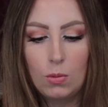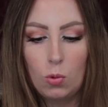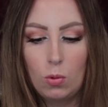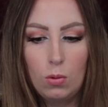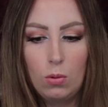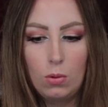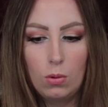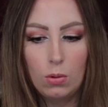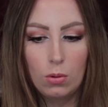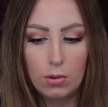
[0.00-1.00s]

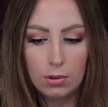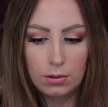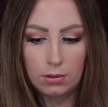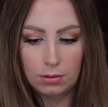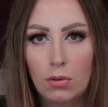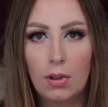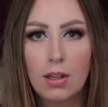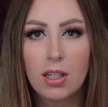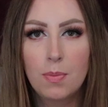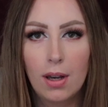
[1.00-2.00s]
Ooh,
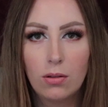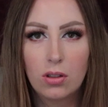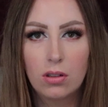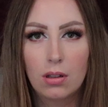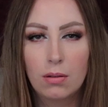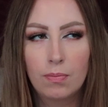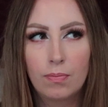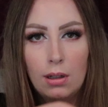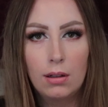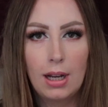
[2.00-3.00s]
It smells
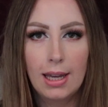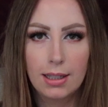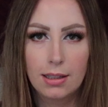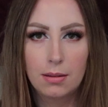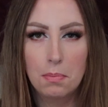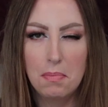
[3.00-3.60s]
like it's